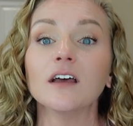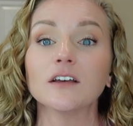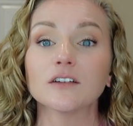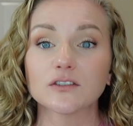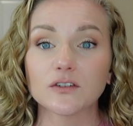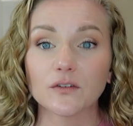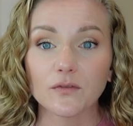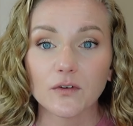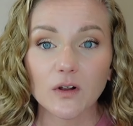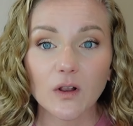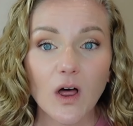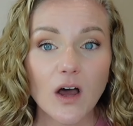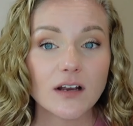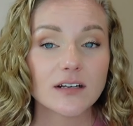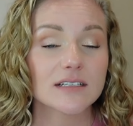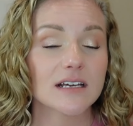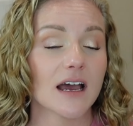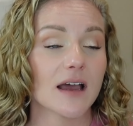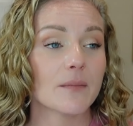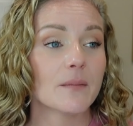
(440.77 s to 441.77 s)
So for a
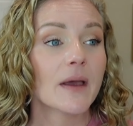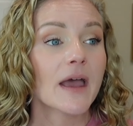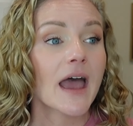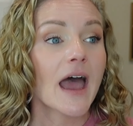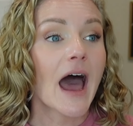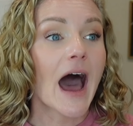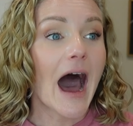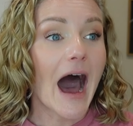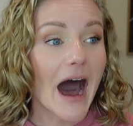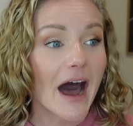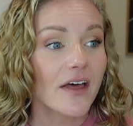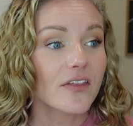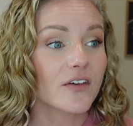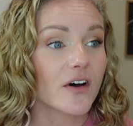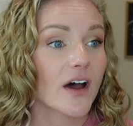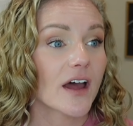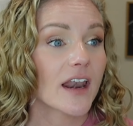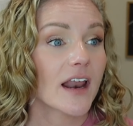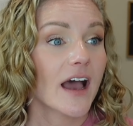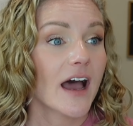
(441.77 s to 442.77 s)
long time, I
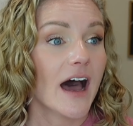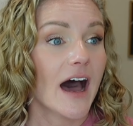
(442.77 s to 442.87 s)
thought